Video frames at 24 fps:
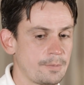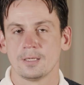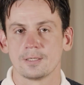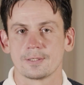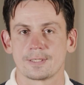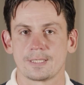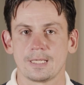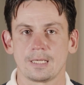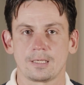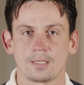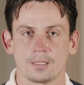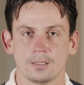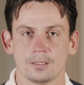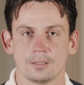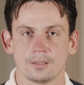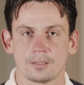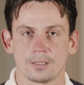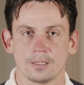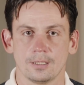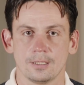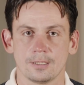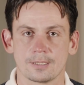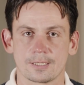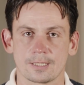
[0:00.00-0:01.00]

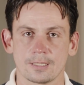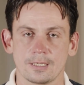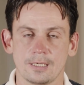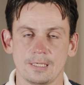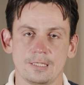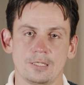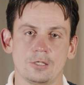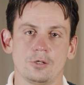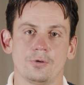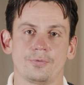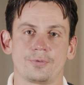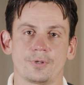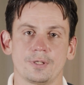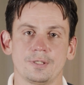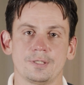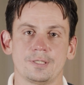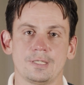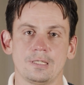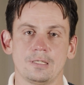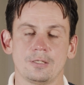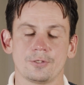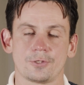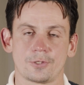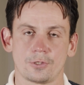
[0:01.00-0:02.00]
Second, it's an idea of
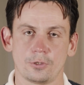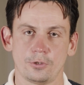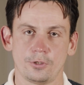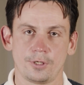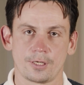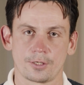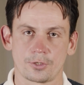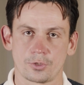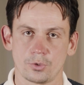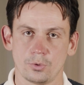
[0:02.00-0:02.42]
continuous learning.